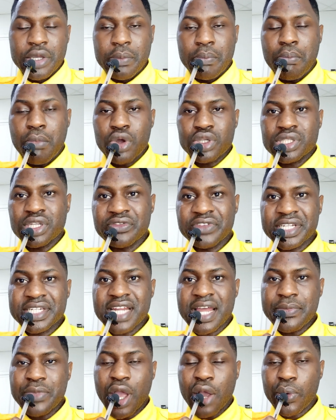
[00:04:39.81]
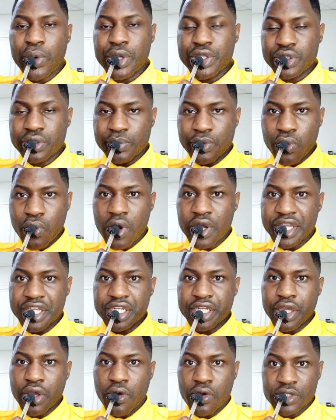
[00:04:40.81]
most of the time you are going to be working
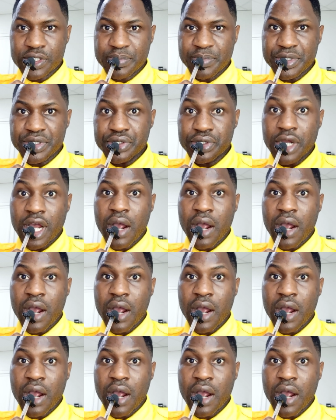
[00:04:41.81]
in the hospital,